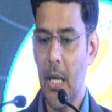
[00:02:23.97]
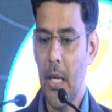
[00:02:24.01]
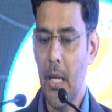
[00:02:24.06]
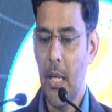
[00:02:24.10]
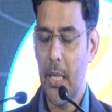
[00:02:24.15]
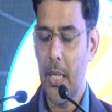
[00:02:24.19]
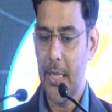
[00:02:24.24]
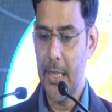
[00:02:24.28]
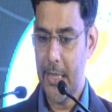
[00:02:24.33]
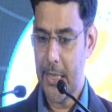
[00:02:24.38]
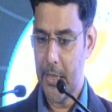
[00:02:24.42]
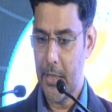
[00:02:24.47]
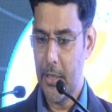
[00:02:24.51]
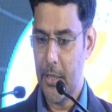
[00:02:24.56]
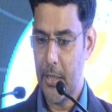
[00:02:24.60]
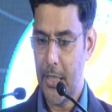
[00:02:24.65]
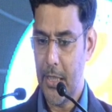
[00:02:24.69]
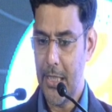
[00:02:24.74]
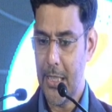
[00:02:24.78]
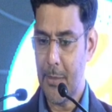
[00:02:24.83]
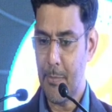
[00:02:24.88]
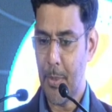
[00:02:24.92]

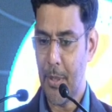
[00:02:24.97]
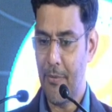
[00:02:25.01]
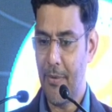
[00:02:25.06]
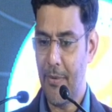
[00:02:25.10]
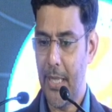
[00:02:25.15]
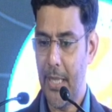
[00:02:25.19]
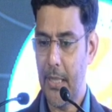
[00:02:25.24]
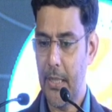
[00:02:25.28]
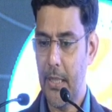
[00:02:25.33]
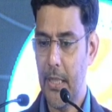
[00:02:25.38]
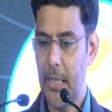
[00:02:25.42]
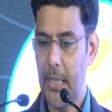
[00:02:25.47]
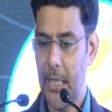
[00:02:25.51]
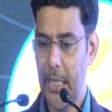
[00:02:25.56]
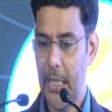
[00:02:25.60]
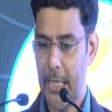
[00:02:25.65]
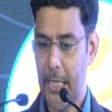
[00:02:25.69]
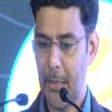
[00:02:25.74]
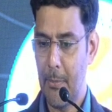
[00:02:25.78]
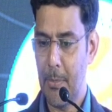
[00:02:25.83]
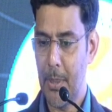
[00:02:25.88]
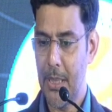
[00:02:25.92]
statins prevented
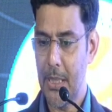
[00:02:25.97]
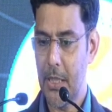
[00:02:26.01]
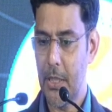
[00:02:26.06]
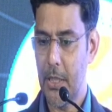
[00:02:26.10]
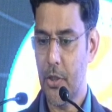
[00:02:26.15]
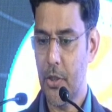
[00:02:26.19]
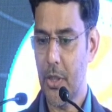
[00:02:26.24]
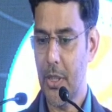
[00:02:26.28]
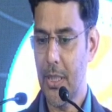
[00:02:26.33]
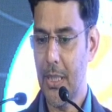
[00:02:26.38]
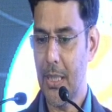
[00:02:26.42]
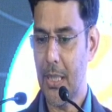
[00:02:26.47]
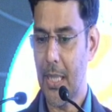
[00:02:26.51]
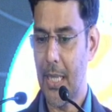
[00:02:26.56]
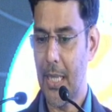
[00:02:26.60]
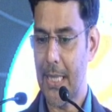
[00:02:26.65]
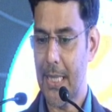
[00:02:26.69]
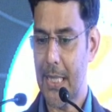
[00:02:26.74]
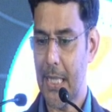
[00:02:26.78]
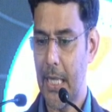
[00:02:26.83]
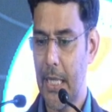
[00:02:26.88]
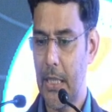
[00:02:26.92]
decompensation,
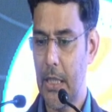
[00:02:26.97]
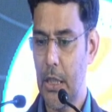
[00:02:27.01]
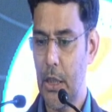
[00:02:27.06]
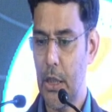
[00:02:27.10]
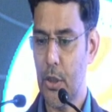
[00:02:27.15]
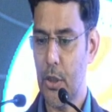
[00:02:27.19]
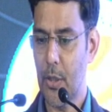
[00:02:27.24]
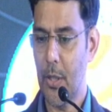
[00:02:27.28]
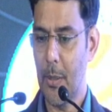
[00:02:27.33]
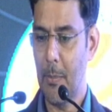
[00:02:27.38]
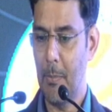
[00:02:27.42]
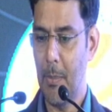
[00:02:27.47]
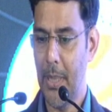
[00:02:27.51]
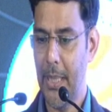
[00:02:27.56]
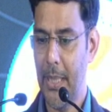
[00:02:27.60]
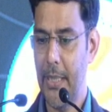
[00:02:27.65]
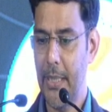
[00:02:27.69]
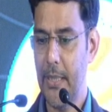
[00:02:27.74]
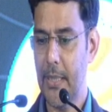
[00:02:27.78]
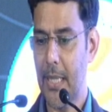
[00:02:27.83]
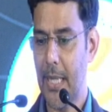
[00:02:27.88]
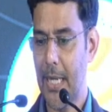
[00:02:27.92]
ascites or
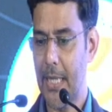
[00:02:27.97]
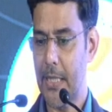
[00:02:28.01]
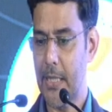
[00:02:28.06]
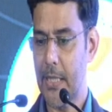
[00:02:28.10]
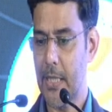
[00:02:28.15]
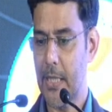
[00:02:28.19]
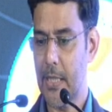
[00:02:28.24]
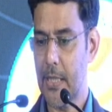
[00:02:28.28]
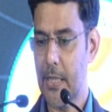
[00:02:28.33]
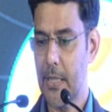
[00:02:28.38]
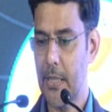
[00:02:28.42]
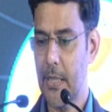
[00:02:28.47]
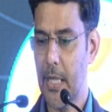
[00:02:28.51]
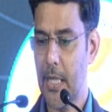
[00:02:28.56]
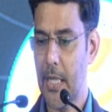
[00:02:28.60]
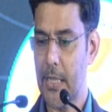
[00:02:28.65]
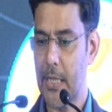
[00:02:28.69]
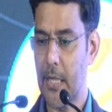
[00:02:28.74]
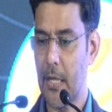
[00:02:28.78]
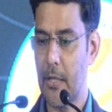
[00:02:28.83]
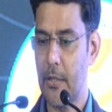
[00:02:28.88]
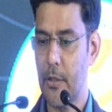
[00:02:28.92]
bleed, adjusted
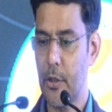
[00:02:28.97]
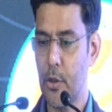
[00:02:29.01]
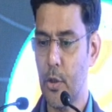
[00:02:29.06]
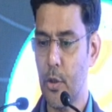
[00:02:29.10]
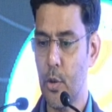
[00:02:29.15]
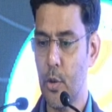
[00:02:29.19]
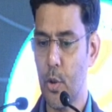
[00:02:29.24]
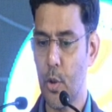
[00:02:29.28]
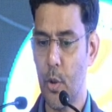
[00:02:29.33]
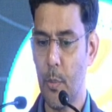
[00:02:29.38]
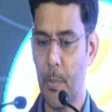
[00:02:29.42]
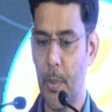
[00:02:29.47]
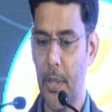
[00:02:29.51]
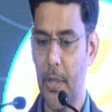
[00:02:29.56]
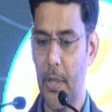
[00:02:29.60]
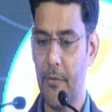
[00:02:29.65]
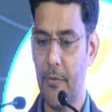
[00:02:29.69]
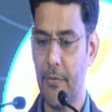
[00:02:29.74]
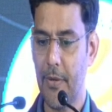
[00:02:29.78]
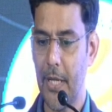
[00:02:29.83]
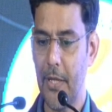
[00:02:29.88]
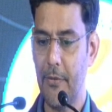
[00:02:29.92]
hazard ratio
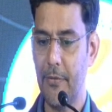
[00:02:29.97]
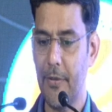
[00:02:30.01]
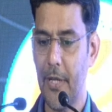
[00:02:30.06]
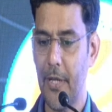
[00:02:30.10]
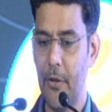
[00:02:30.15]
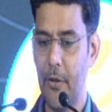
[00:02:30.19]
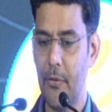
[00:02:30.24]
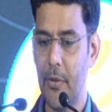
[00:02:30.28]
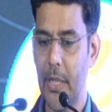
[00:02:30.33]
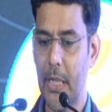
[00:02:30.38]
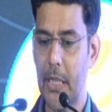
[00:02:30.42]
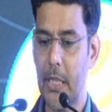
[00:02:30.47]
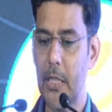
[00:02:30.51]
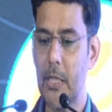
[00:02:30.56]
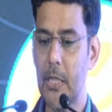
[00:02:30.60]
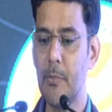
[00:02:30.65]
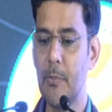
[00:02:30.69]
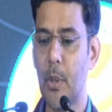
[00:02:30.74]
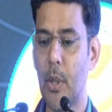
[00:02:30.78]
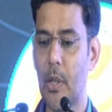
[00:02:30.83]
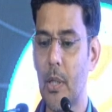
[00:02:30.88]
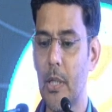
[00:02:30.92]
0.55, decreased
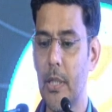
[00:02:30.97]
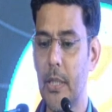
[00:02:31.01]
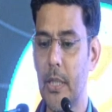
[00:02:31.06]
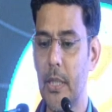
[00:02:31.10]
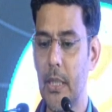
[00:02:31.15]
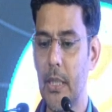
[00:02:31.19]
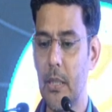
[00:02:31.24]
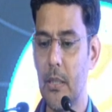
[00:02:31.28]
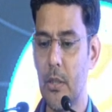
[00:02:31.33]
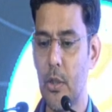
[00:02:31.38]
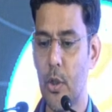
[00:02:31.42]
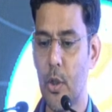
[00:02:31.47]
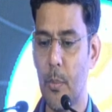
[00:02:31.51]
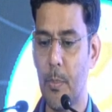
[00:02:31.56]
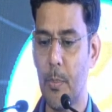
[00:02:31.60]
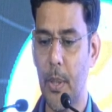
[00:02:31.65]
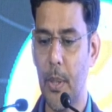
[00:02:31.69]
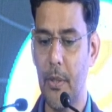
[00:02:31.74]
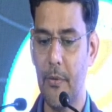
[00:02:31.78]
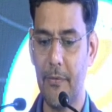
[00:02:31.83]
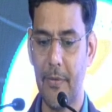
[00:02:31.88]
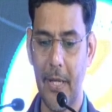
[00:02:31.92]
mortality
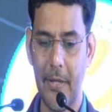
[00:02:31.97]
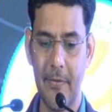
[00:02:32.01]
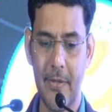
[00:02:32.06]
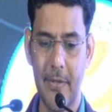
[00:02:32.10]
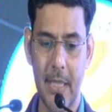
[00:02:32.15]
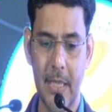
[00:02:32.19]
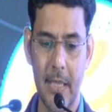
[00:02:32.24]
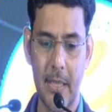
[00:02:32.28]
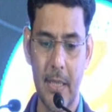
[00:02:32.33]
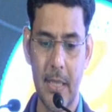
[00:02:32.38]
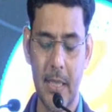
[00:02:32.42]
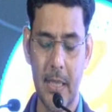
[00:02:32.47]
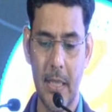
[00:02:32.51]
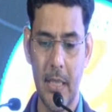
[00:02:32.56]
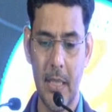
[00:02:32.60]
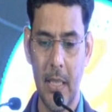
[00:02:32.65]
0.56.